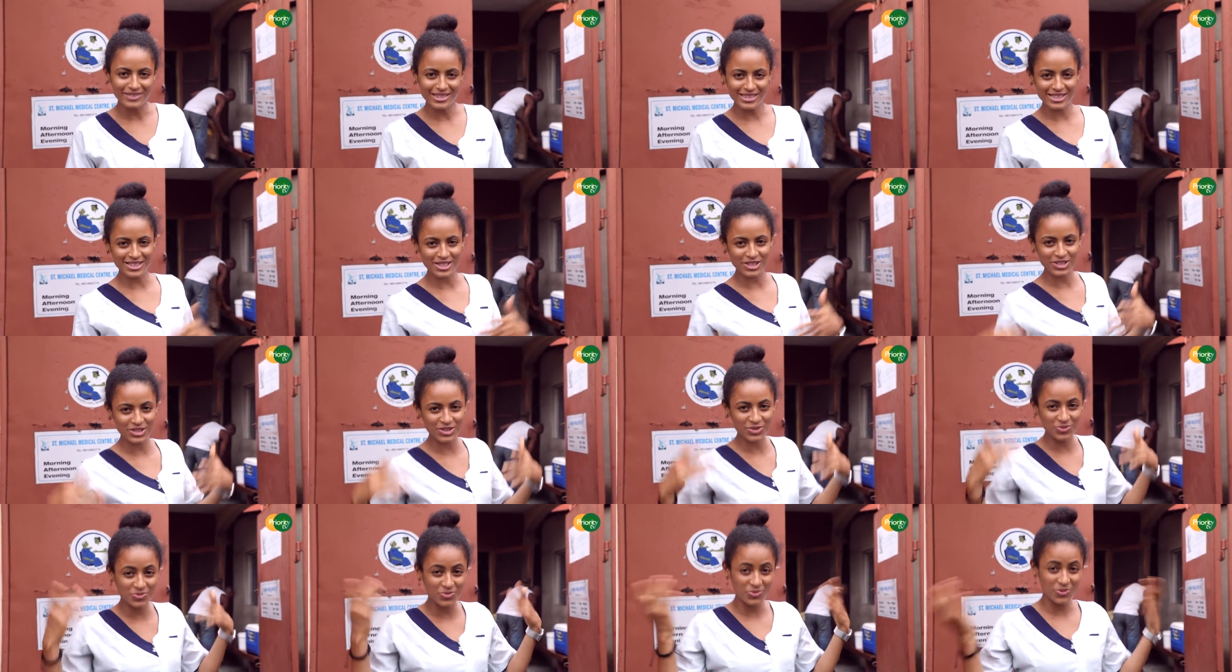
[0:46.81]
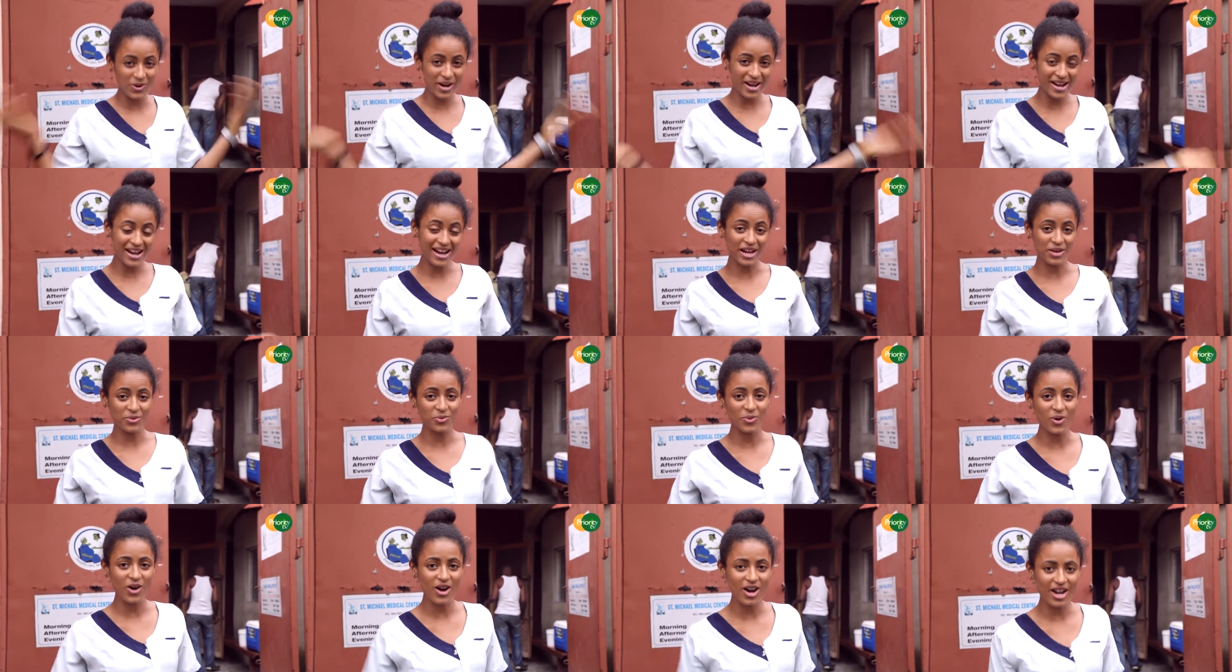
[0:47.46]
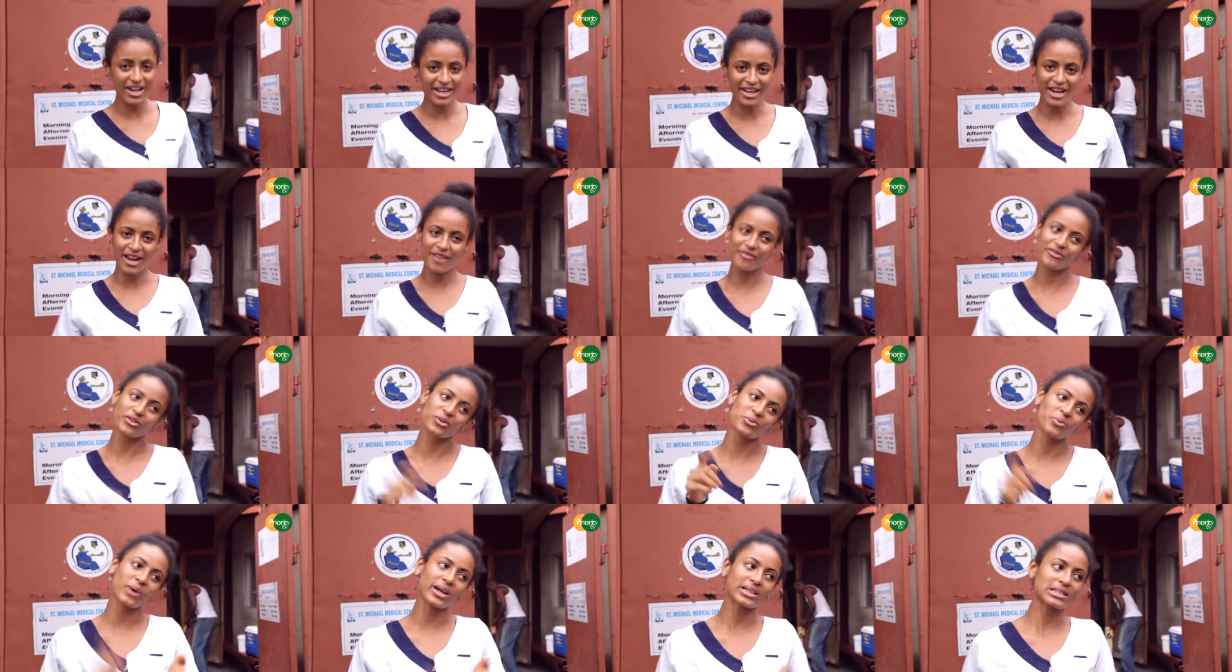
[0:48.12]
This is where I work
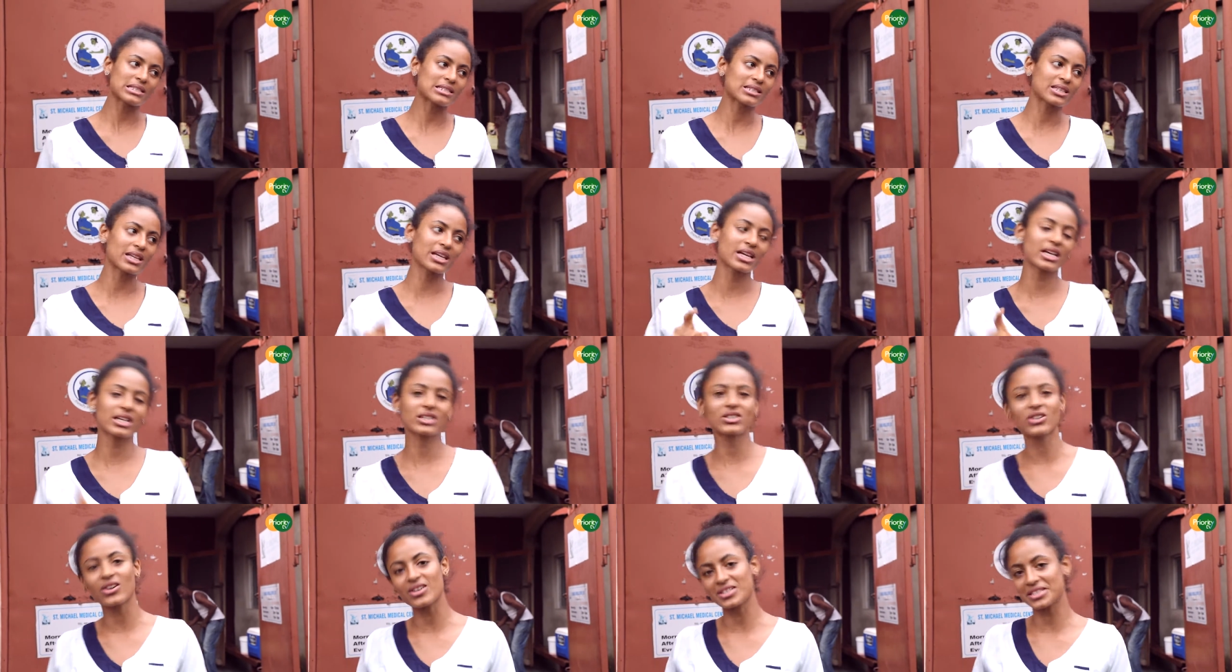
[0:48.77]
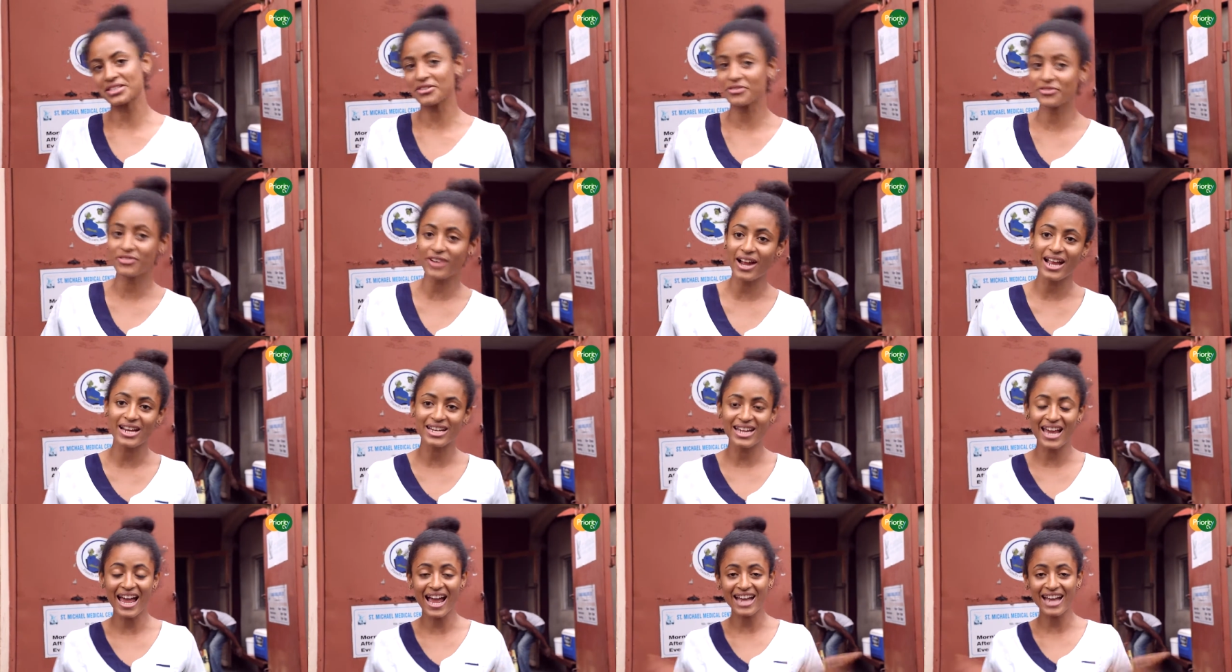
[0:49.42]
every Wednesday, Thursday, Friday.